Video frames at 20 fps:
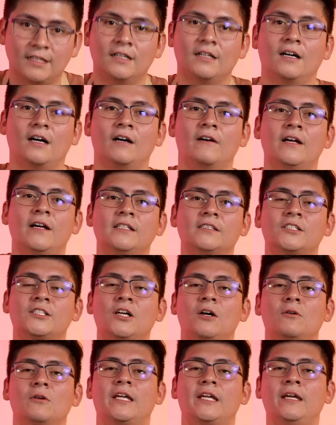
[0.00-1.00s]
All right,
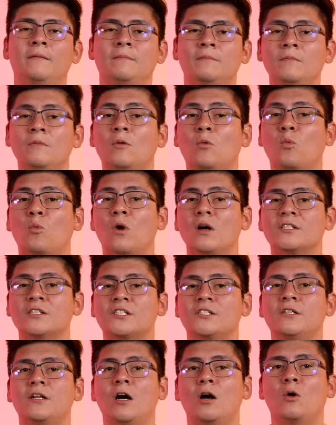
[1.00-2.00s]
so Kim wants
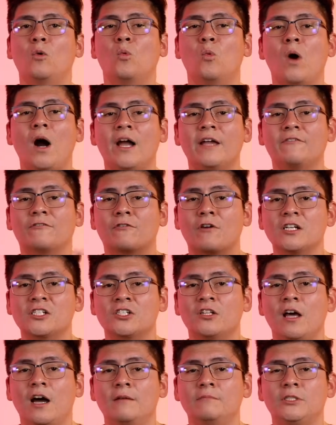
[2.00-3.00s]
to know why fresh
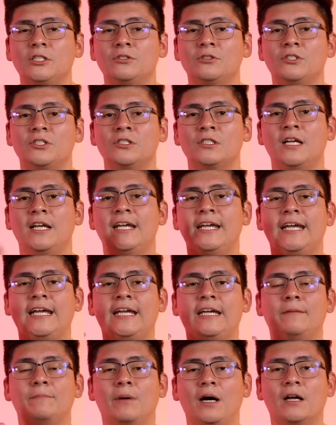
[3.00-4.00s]
lime juice
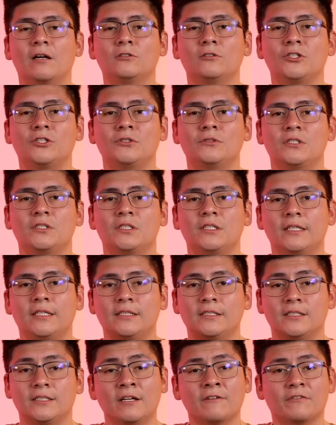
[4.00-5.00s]
and bottled juice
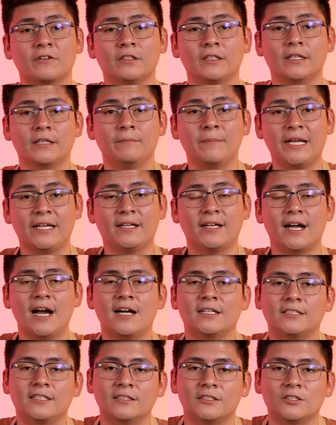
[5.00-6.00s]
is different in making
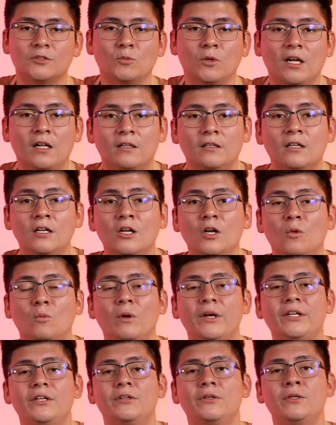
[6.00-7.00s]
cocktails. Well,
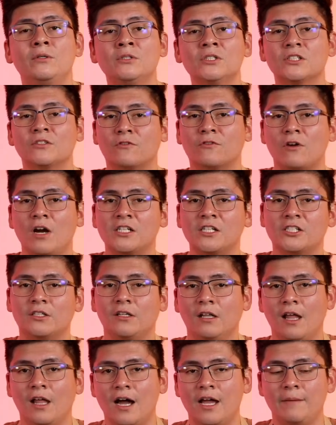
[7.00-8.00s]
when you use fresh
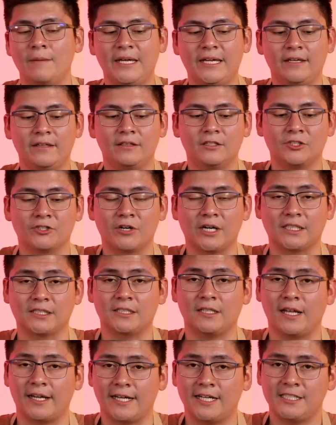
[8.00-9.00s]
lime in the
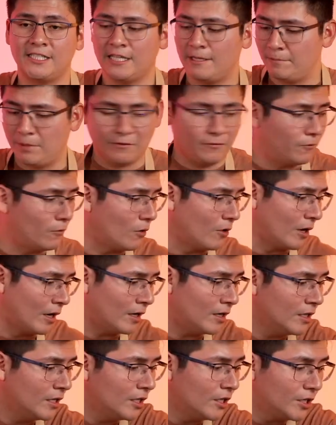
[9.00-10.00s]
drinks, like I said before,
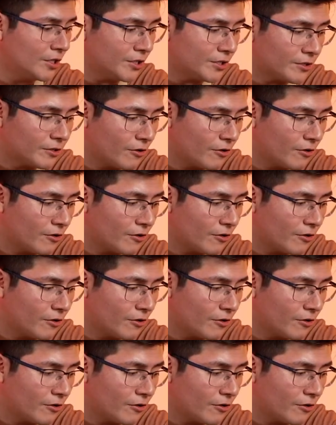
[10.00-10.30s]
you're